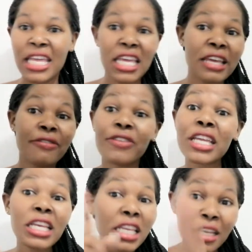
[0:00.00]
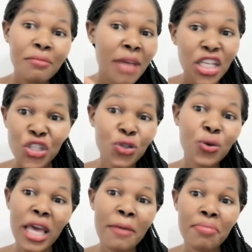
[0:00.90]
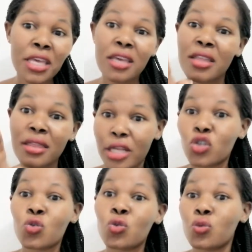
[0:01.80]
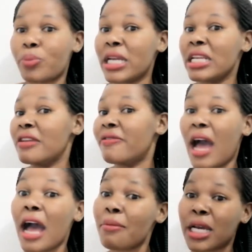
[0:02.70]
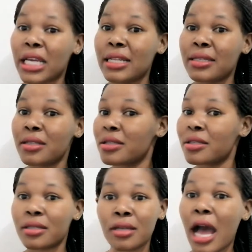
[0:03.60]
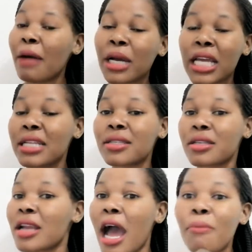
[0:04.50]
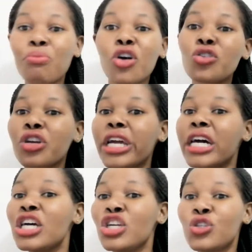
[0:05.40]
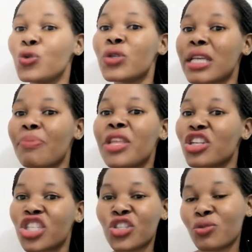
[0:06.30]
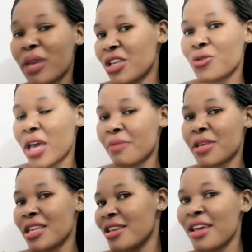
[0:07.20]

If it makes you happy, that's cool, but if I'm against it, I'm against it. I'm not gonna do something just to make you happy.